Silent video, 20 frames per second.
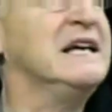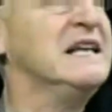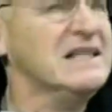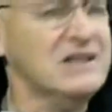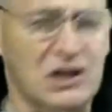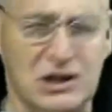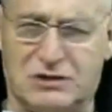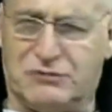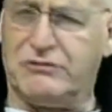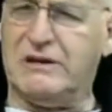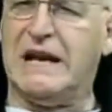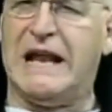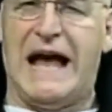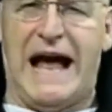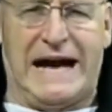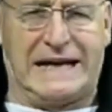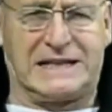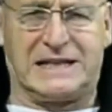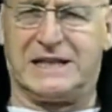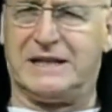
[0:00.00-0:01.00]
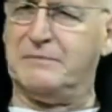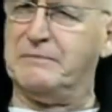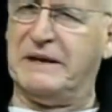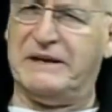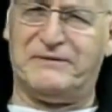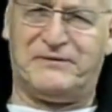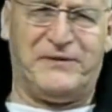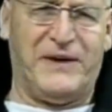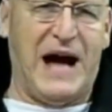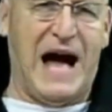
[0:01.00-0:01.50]
Just relax, it'll
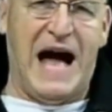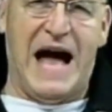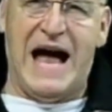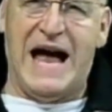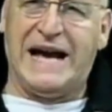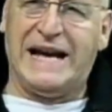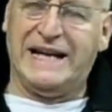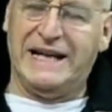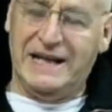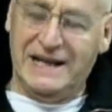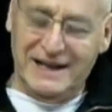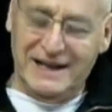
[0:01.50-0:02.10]
be fine.